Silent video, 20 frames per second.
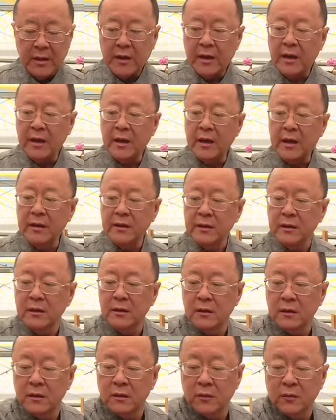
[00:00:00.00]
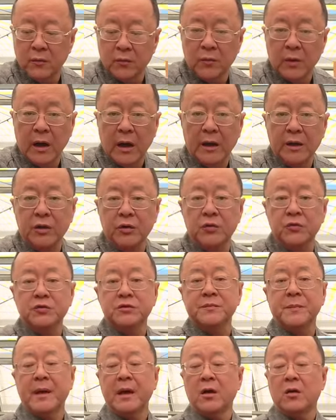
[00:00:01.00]
and I
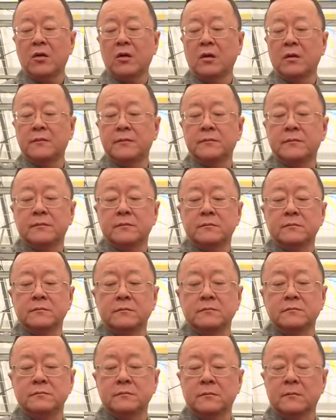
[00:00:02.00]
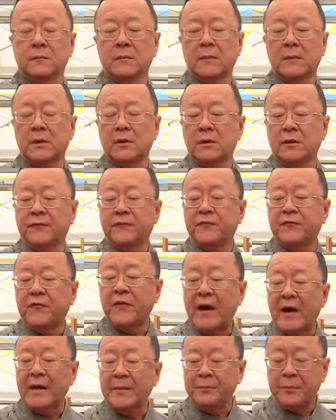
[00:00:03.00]
use my own the
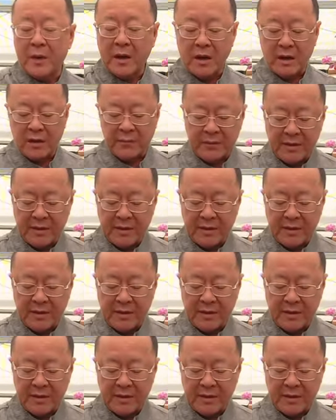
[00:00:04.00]
fine pollen